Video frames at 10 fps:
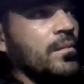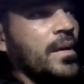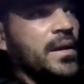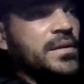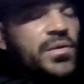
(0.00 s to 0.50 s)

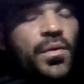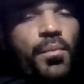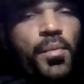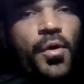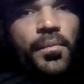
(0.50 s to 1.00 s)
into an
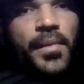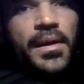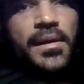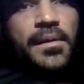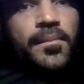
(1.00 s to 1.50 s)

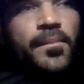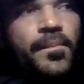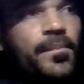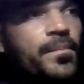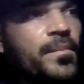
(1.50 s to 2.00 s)
apartment
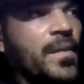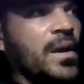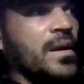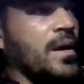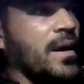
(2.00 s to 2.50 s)

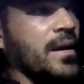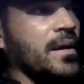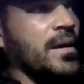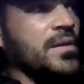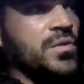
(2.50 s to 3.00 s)
and
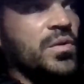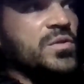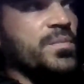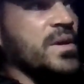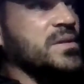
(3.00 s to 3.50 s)
I
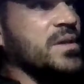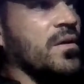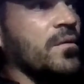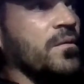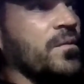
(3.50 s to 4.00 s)
introduce
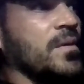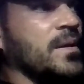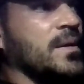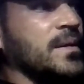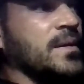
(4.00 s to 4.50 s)
myself,
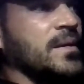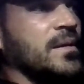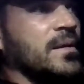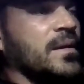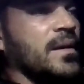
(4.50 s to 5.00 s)

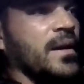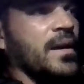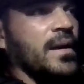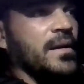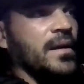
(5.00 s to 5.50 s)

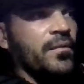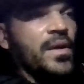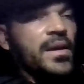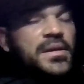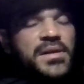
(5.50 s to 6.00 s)
and if
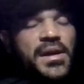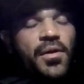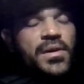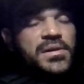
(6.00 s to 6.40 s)
they need security